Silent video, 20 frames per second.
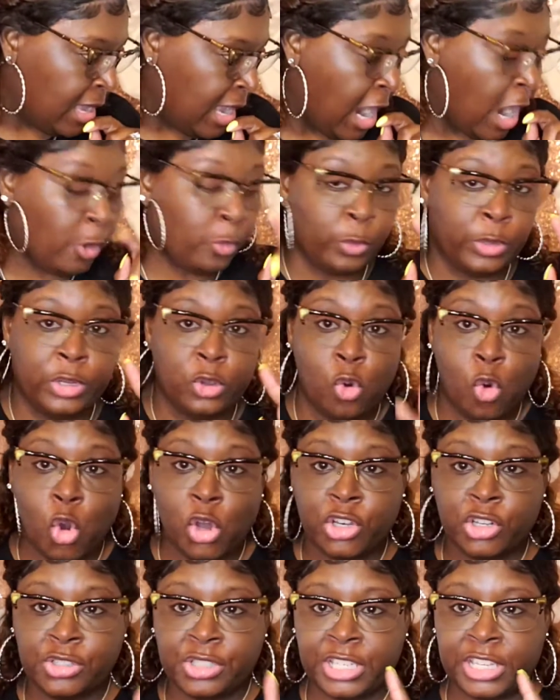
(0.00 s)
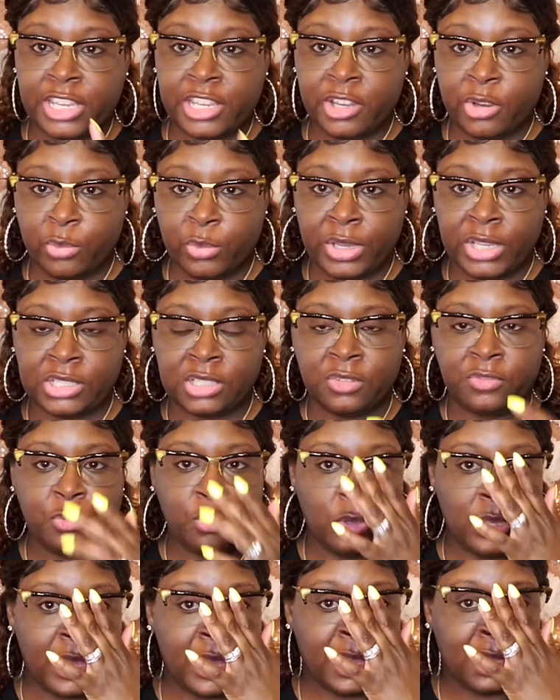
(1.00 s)
I reordered the earrings. If
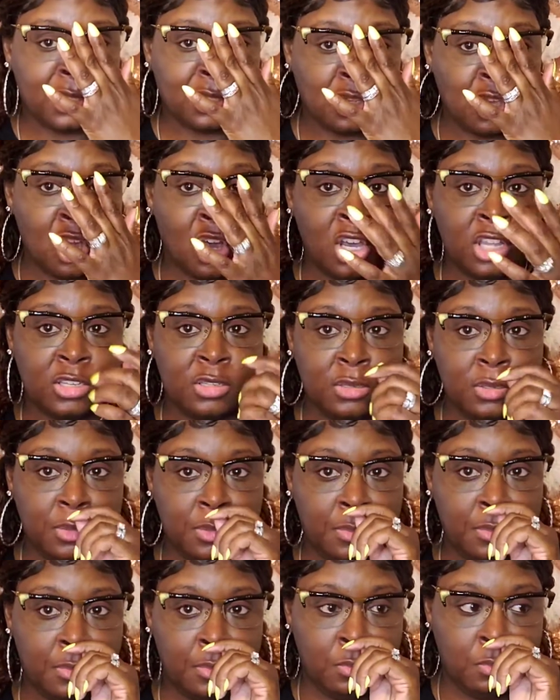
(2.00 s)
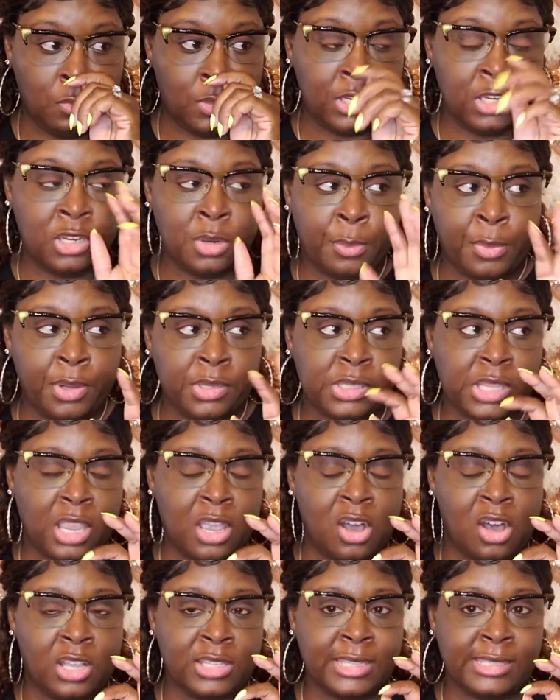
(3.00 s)
you guys caught one of the birthday
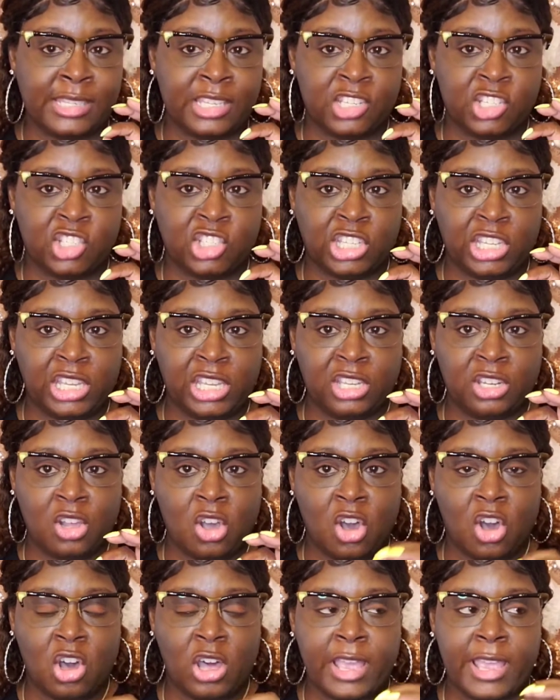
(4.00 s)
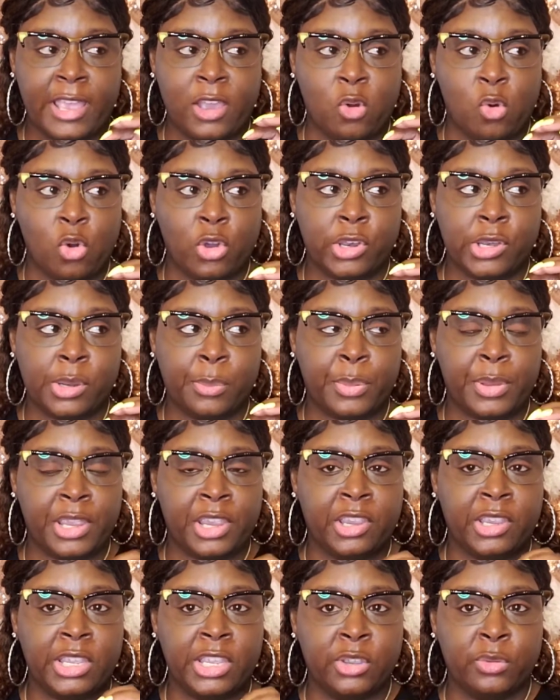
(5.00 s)
hauls, I did a in haul. I had ordered a
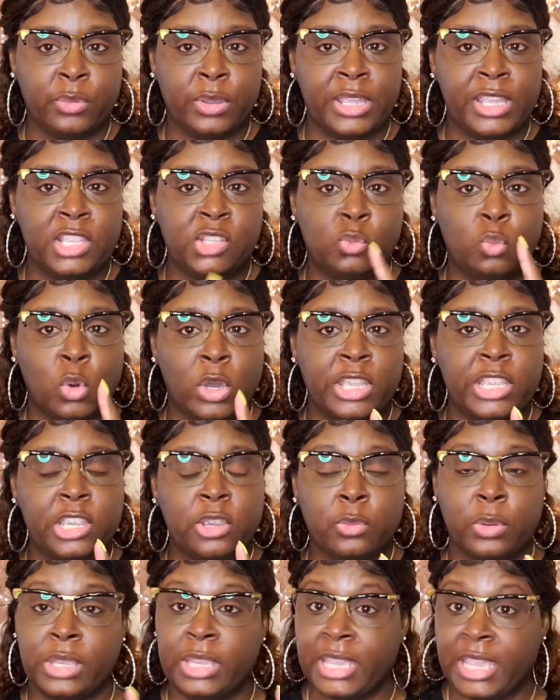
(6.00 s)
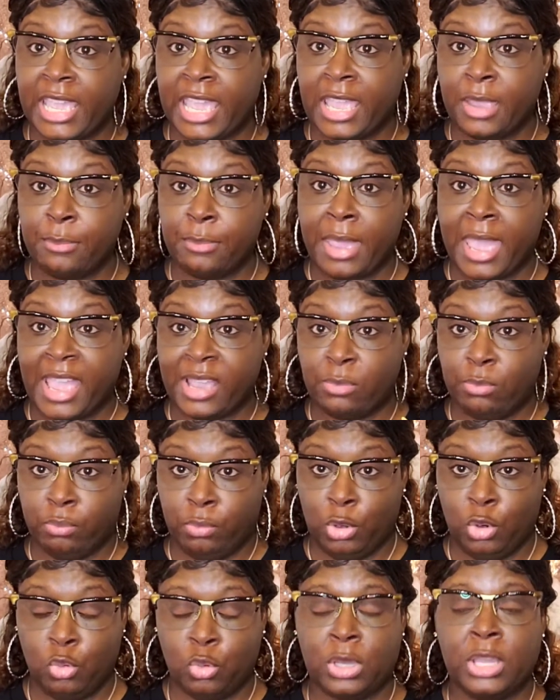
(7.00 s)
pair of earrings. One earring came back
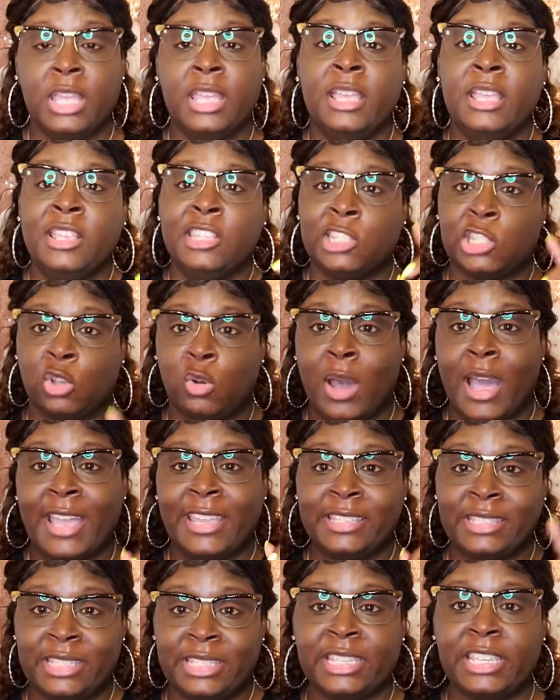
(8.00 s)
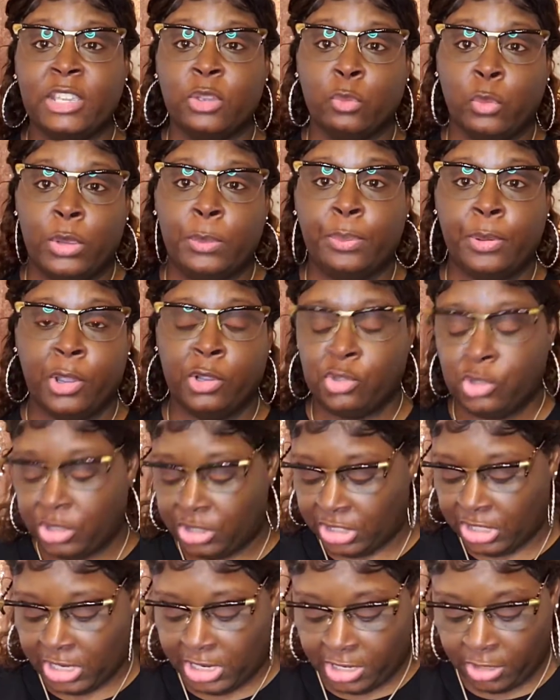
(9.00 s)
broke. So I did
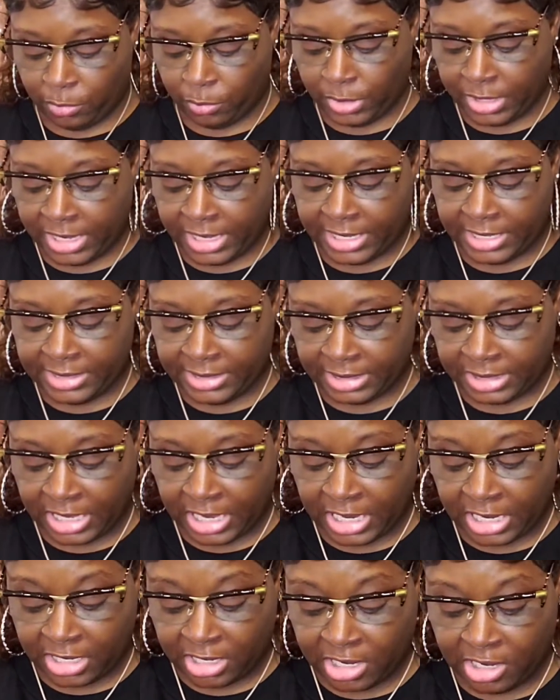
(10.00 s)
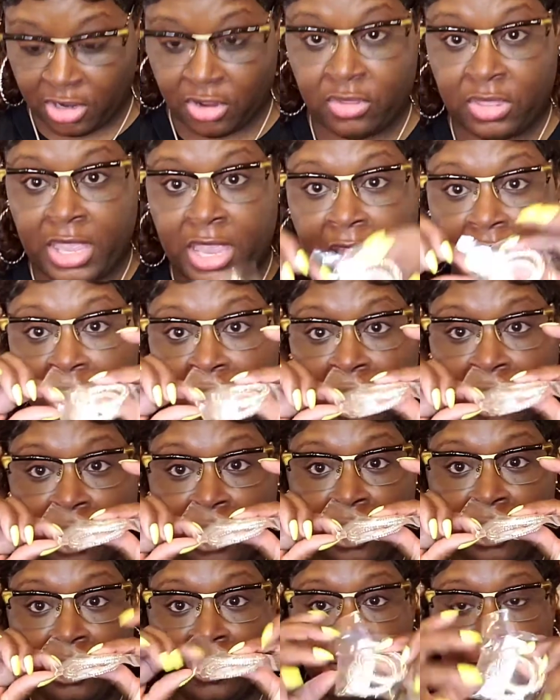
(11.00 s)
repurchase the earrings and here they
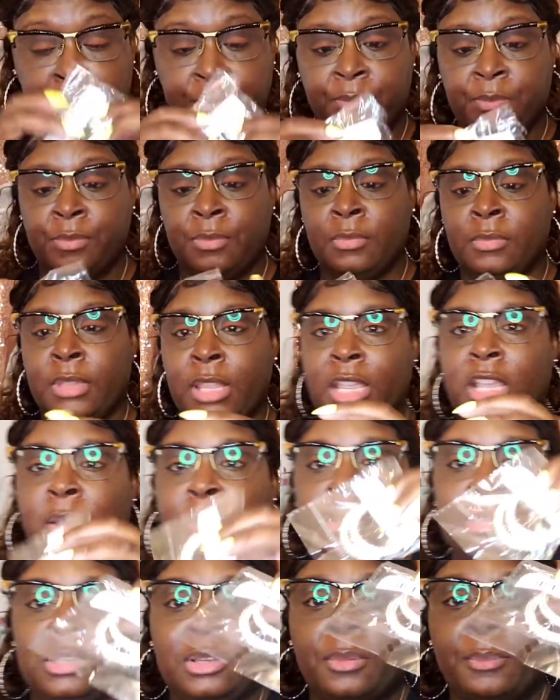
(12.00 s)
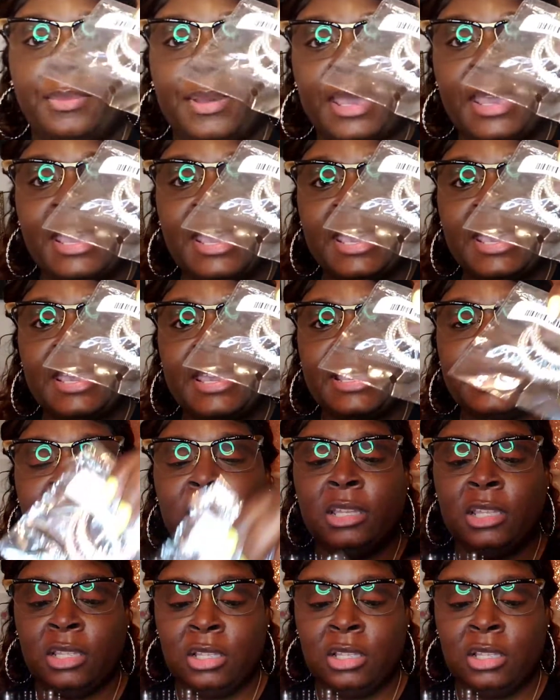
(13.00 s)
are. They come in a little bag.